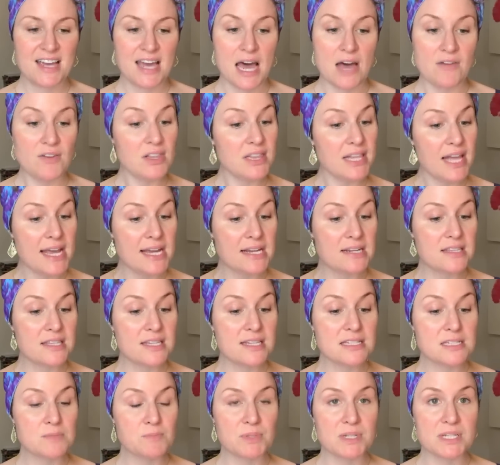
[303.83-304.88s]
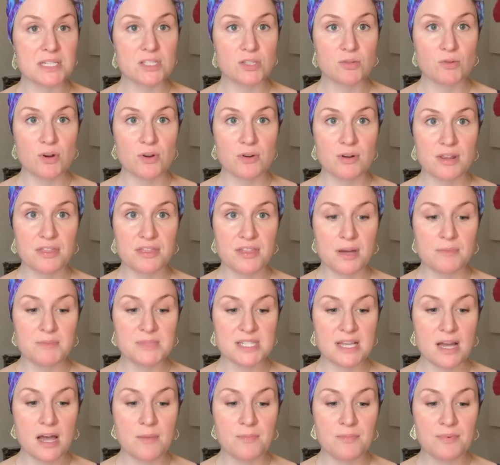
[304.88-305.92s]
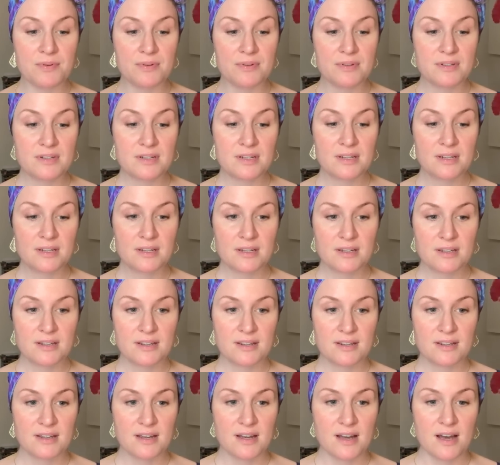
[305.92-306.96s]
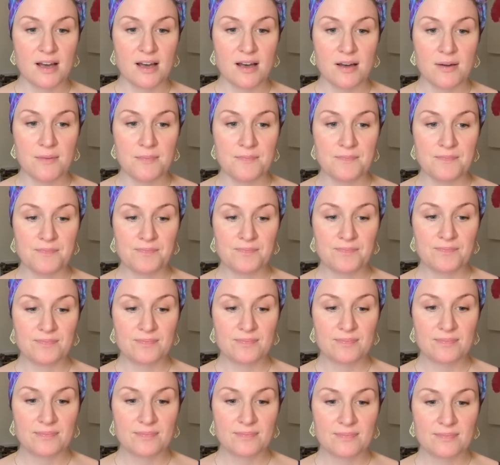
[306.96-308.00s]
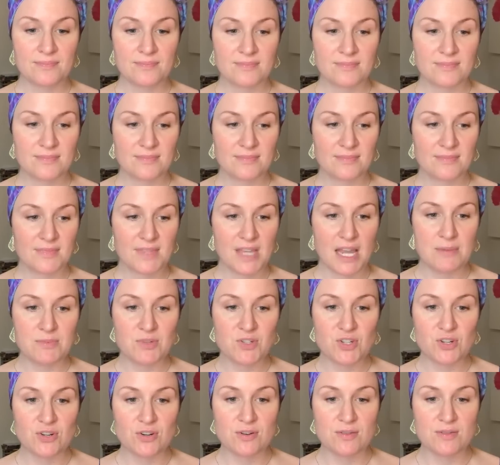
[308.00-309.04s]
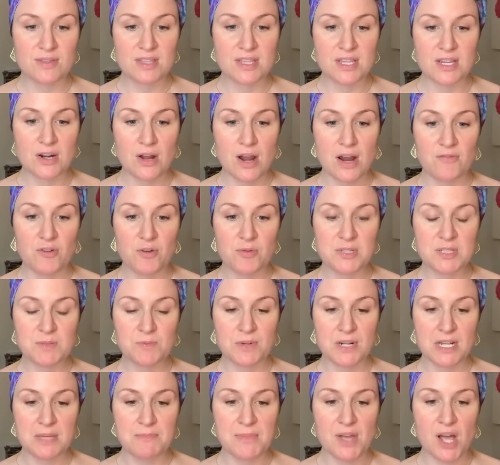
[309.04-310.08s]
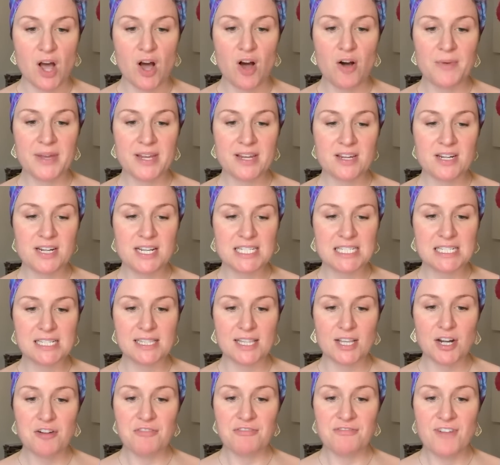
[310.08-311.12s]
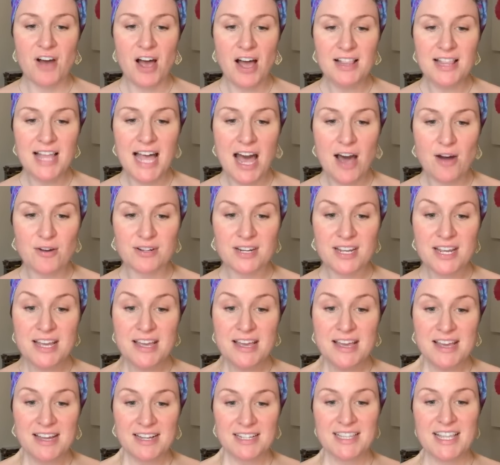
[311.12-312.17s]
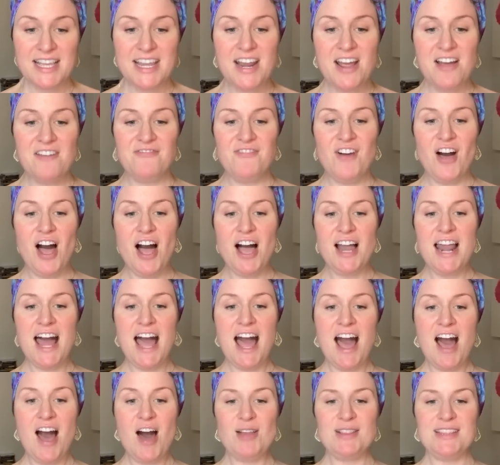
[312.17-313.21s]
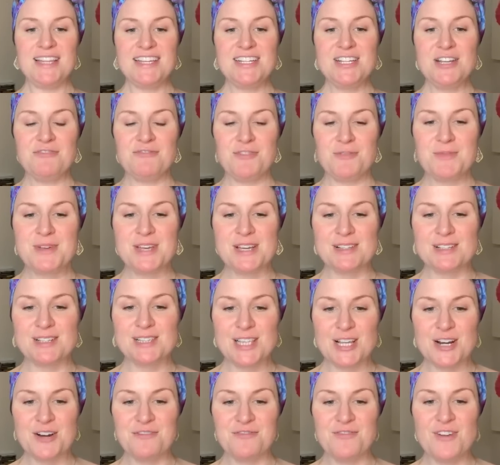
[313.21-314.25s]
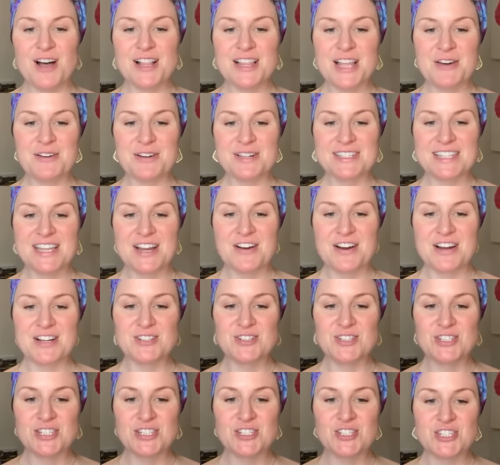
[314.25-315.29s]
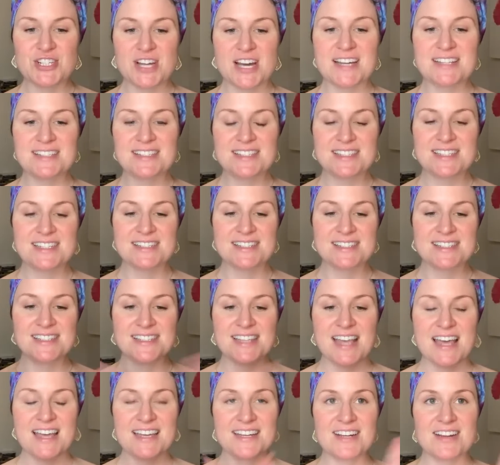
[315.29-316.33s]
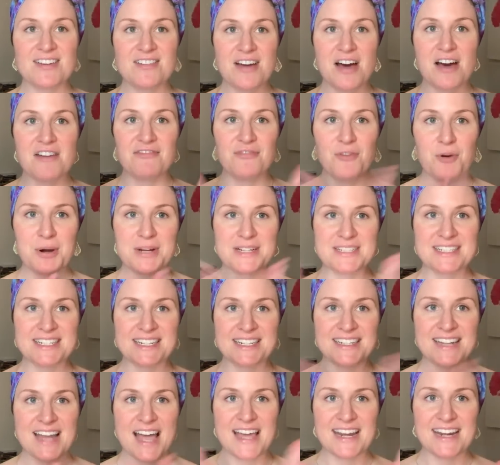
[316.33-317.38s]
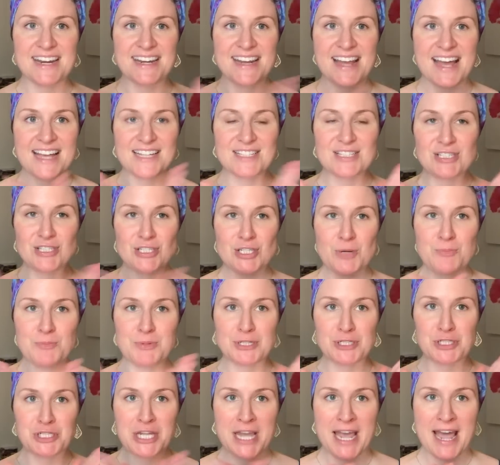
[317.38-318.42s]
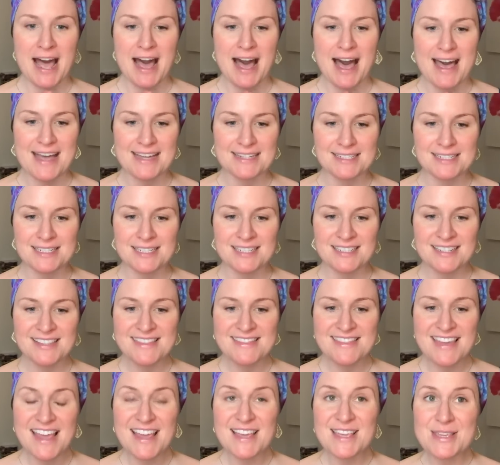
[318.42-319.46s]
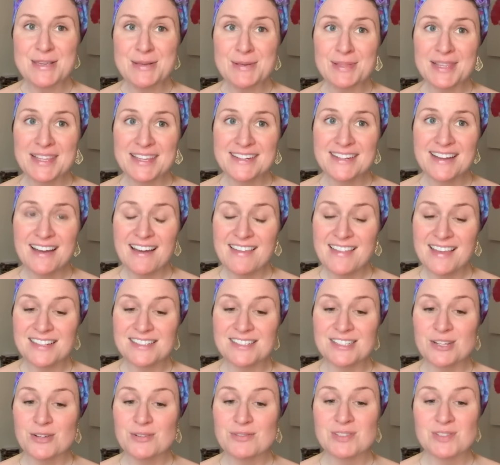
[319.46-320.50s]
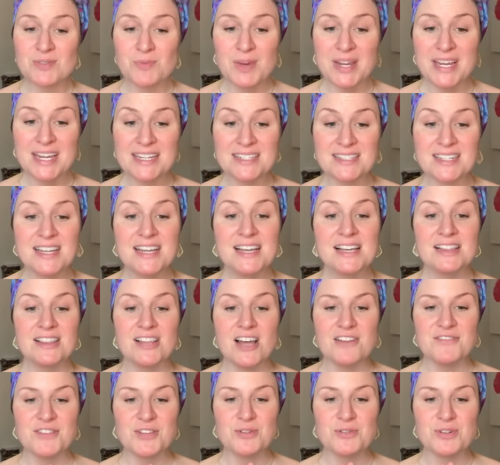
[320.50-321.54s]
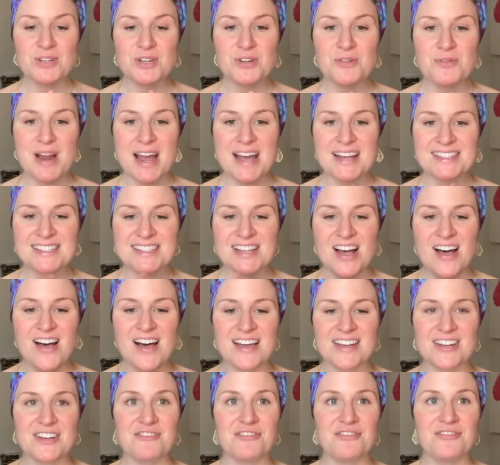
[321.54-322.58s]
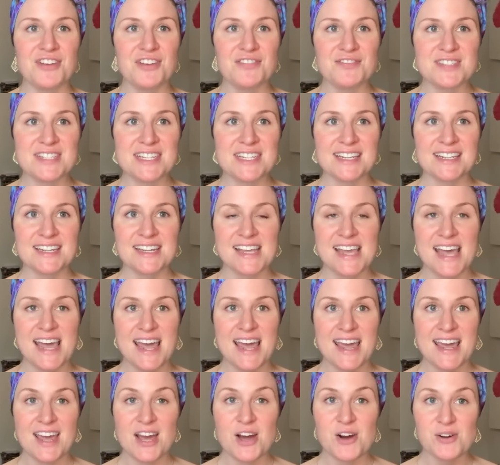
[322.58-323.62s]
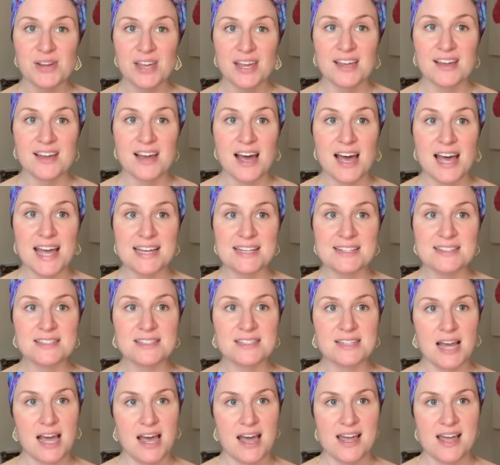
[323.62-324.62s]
liked this, please throw it a thumbs up. I'm sure, you know, everyone's pretty... Oh, my goodness, Glitter Fallout! Glitter Fallout! Linda from Glitter Fallout is here, and she just sent a $14.99 super chat. Thank you, Linda. That's so sweet. Love you. Congrats on 15K. Okay, guys,